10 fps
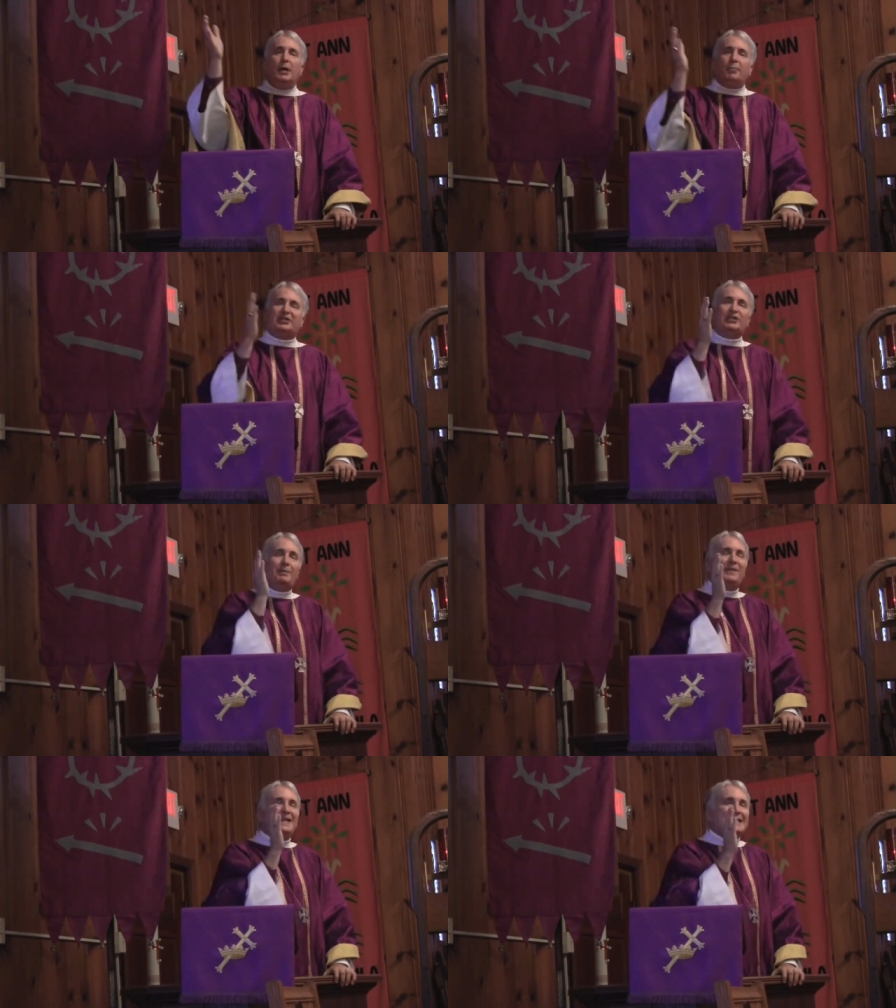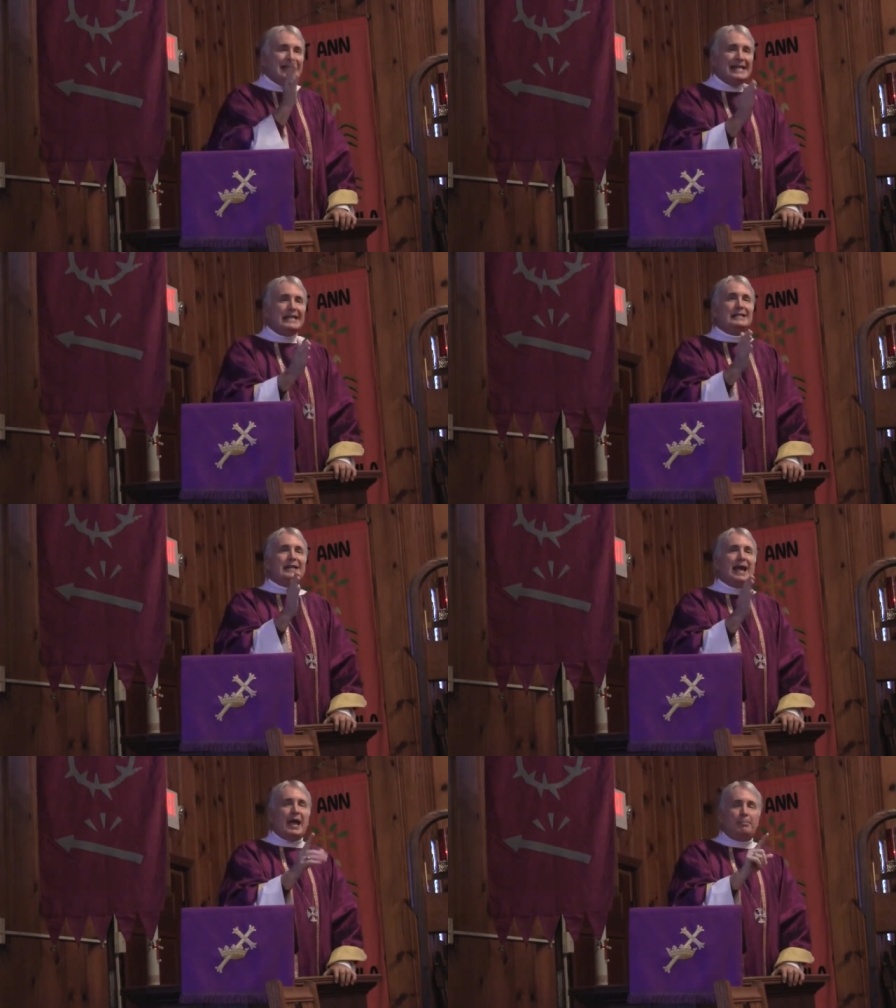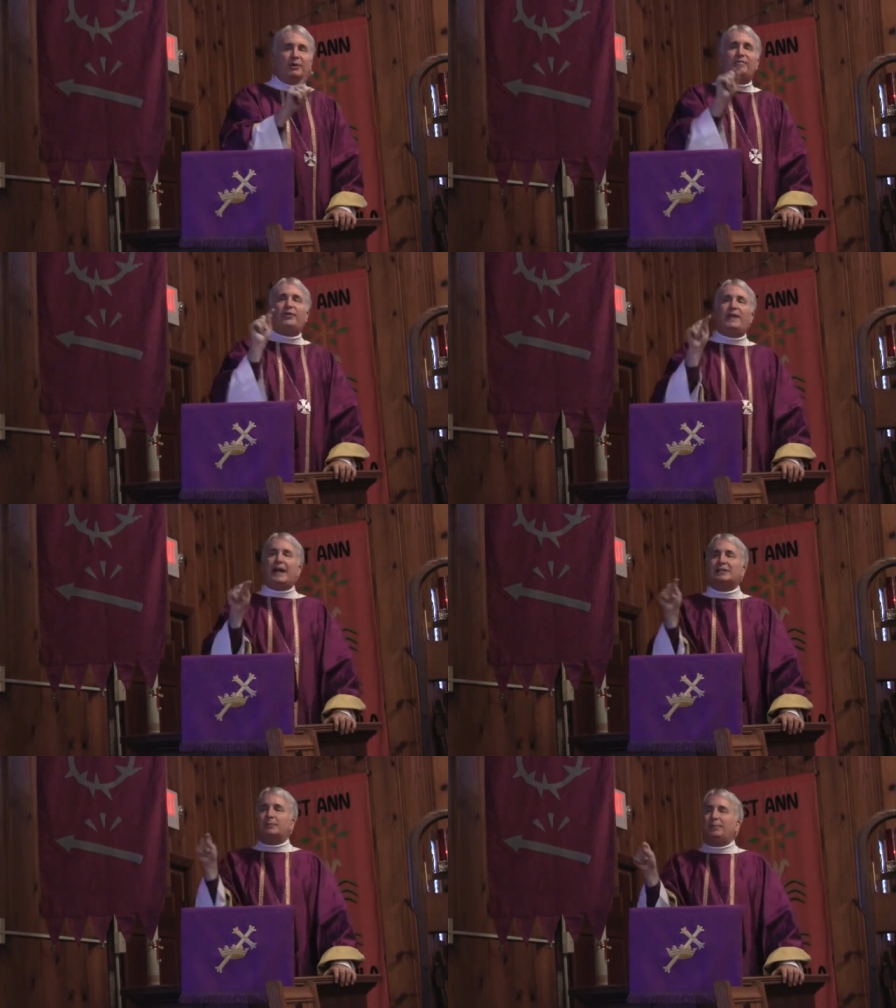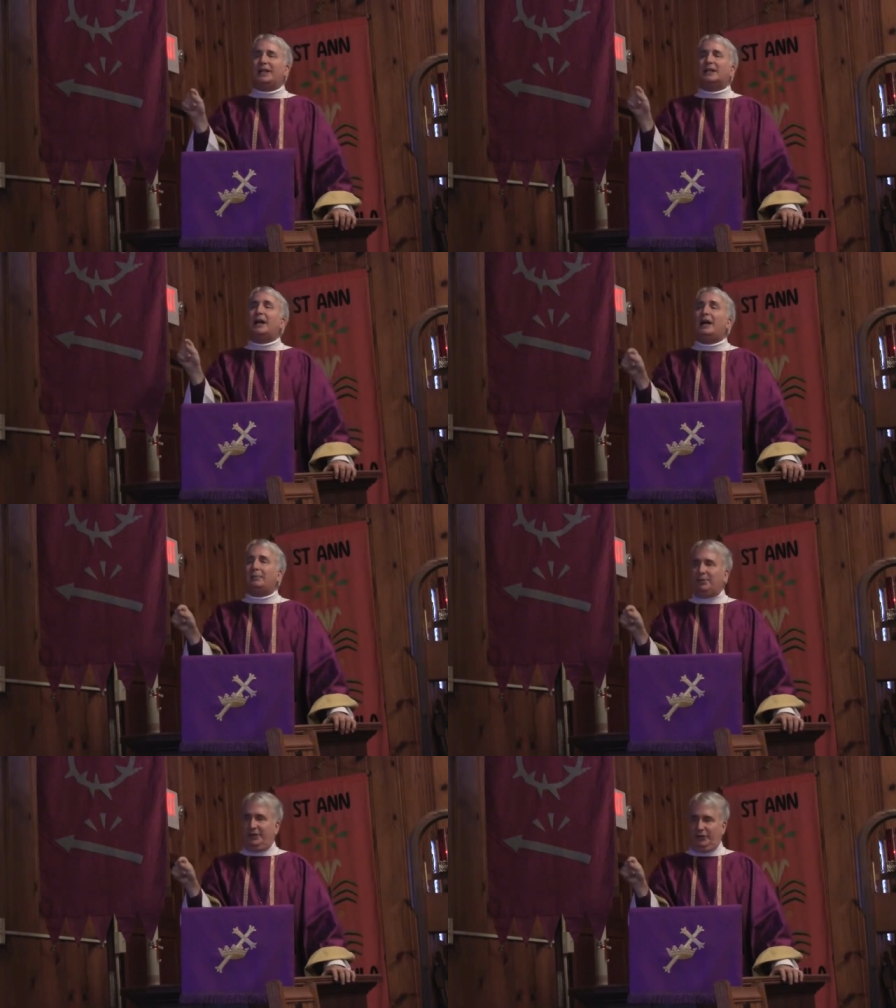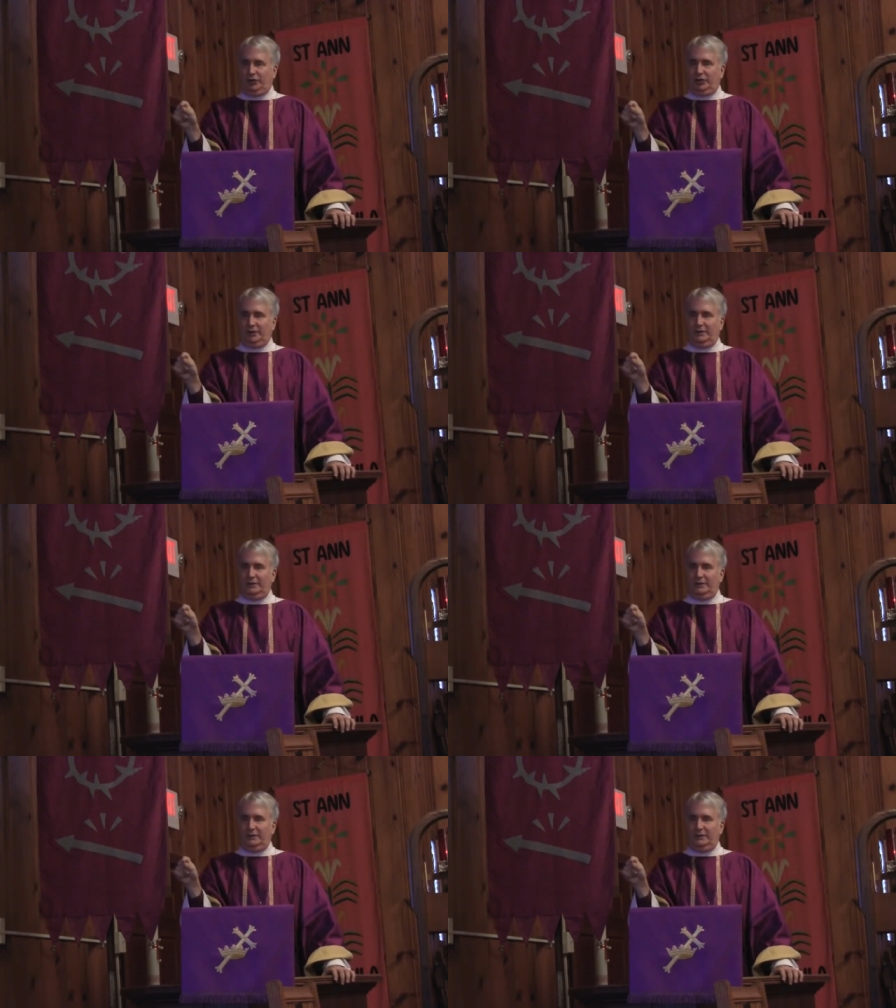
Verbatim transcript: But something needed to happen for that to be accomplished,